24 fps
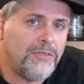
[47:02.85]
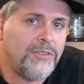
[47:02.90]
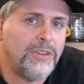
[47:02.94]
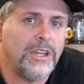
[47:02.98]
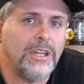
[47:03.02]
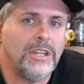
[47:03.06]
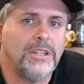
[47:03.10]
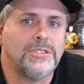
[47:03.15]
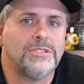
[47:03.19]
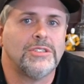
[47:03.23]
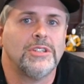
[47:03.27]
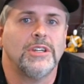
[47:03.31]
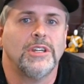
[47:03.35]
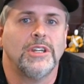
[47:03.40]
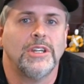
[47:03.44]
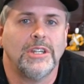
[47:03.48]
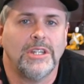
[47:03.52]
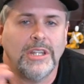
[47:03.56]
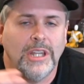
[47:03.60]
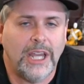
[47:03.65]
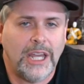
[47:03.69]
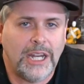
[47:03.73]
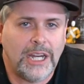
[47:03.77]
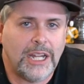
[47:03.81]
phase,
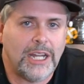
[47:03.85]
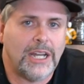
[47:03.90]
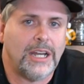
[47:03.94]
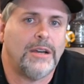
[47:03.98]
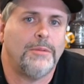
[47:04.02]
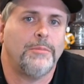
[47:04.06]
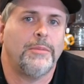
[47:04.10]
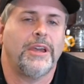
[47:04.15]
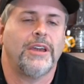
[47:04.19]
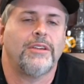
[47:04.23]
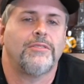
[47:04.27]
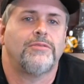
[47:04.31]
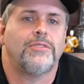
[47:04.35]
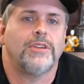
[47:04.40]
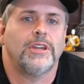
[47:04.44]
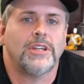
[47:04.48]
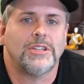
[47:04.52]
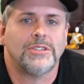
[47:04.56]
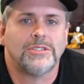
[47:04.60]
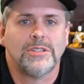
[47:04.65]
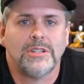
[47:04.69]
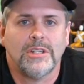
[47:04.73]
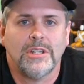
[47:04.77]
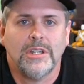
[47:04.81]
you had combat
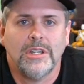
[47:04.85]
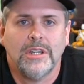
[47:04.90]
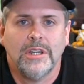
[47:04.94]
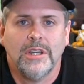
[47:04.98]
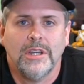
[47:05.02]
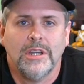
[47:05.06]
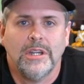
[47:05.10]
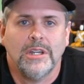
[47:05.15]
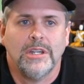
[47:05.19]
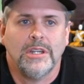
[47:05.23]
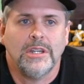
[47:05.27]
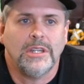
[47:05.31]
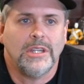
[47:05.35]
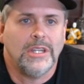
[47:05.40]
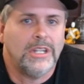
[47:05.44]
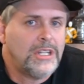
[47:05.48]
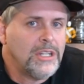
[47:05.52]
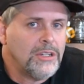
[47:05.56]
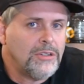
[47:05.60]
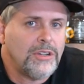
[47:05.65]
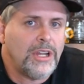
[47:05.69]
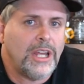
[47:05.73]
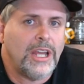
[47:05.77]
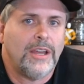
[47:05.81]
phase. You
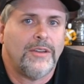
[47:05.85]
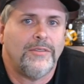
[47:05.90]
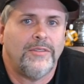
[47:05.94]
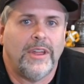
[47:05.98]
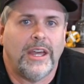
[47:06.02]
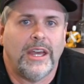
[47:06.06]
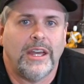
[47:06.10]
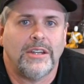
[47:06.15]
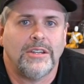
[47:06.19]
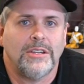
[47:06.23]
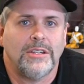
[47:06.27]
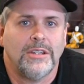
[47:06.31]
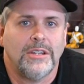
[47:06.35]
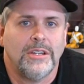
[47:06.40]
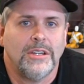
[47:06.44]
don't have that.